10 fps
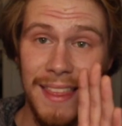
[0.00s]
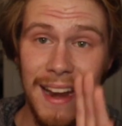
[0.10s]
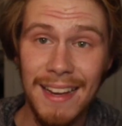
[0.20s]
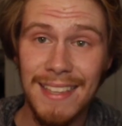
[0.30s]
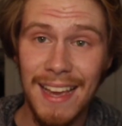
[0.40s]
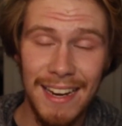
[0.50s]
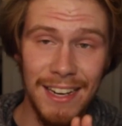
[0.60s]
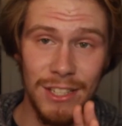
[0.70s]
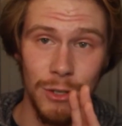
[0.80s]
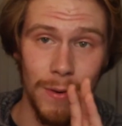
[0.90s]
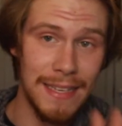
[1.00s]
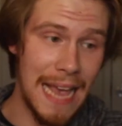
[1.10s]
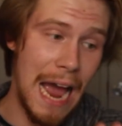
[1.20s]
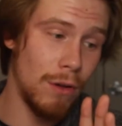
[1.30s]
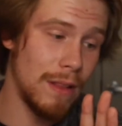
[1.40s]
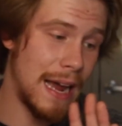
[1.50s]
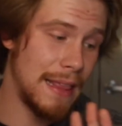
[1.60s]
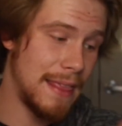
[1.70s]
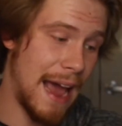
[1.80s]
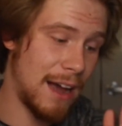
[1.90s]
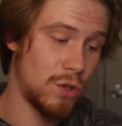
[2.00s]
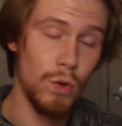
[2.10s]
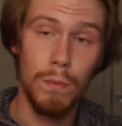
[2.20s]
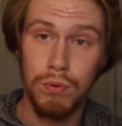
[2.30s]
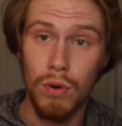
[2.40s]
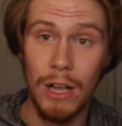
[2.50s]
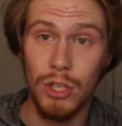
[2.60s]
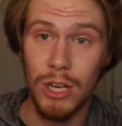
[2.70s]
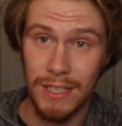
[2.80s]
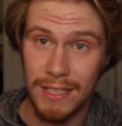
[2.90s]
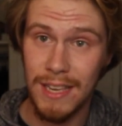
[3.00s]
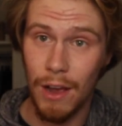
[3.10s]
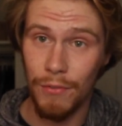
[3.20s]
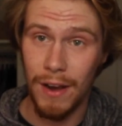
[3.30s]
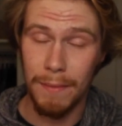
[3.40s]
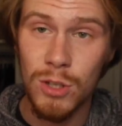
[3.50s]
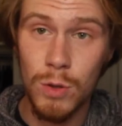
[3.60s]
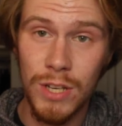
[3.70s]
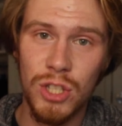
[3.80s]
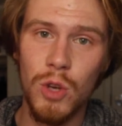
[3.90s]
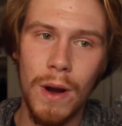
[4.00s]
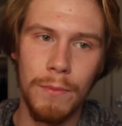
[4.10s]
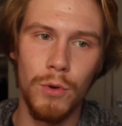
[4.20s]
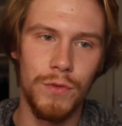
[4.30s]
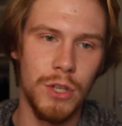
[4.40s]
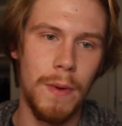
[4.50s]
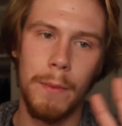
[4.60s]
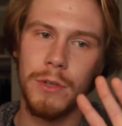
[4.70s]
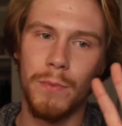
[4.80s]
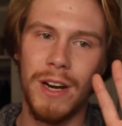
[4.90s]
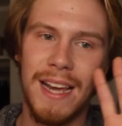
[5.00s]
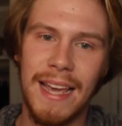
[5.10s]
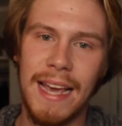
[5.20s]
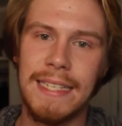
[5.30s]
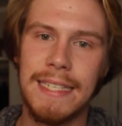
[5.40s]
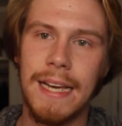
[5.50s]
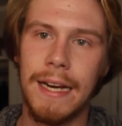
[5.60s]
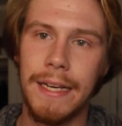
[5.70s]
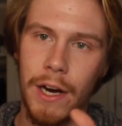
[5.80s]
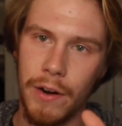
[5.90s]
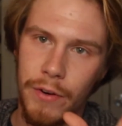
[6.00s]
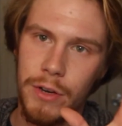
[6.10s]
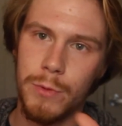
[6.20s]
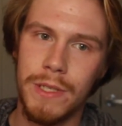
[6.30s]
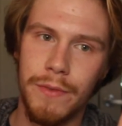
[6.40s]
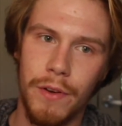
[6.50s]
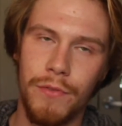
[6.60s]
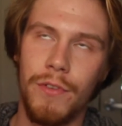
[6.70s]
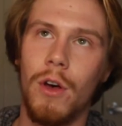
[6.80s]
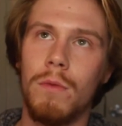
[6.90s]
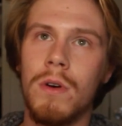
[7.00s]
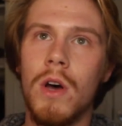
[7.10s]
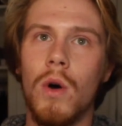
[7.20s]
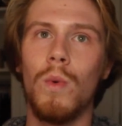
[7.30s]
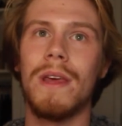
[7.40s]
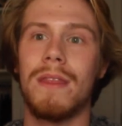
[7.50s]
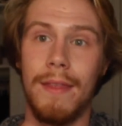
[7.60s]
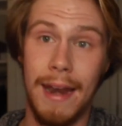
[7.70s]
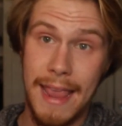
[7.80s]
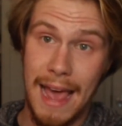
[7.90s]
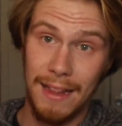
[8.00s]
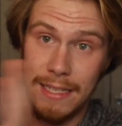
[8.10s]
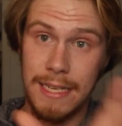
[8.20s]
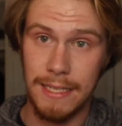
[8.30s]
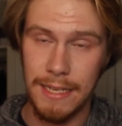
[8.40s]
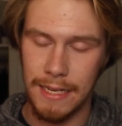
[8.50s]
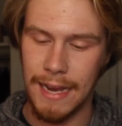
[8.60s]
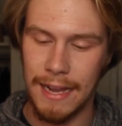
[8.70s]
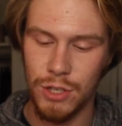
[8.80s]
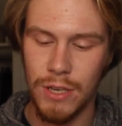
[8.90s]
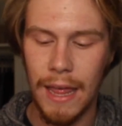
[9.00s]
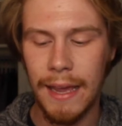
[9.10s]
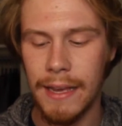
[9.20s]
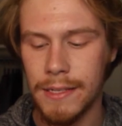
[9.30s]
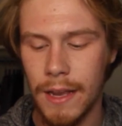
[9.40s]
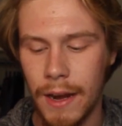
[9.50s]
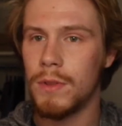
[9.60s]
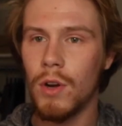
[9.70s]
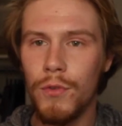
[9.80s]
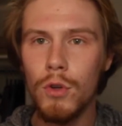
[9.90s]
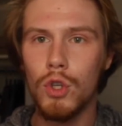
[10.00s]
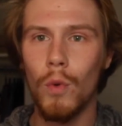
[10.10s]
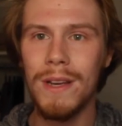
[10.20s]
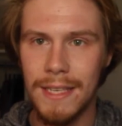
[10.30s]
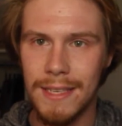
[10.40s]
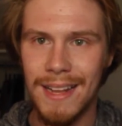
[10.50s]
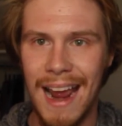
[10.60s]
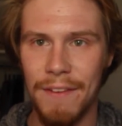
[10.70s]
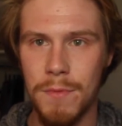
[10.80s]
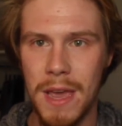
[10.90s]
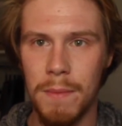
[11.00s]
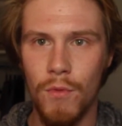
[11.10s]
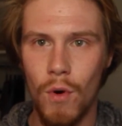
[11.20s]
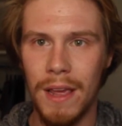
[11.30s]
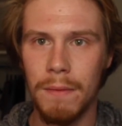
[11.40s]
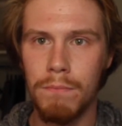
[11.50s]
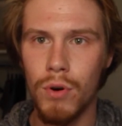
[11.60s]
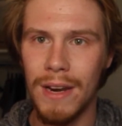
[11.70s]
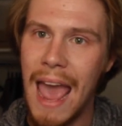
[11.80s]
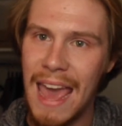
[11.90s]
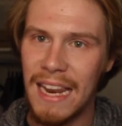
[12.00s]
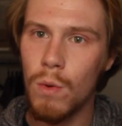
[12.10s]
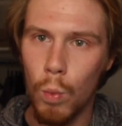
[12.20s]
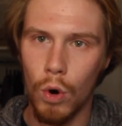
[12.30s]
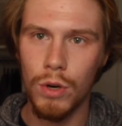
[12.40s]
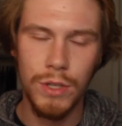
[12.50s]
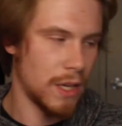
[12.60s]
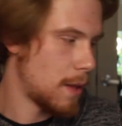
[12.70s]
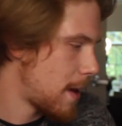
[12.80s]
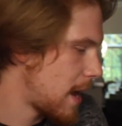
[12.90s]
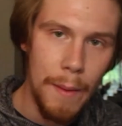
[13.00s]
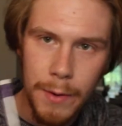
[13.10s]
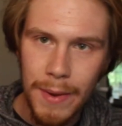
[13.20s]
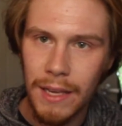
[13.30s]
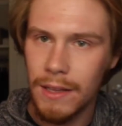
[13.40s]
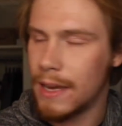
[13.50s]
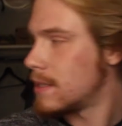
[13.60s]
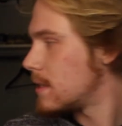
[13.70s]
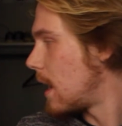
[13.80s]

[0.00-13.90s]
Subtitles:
The next thing I need to do is outline the actual project itself that I'm doing. So essentially what I'm doing for this paper is I'm writing a case study on a very specific film with an analysis attached to that case study. There are a few choices that I have to make before I can put any words on the page. I'm gonna make a list.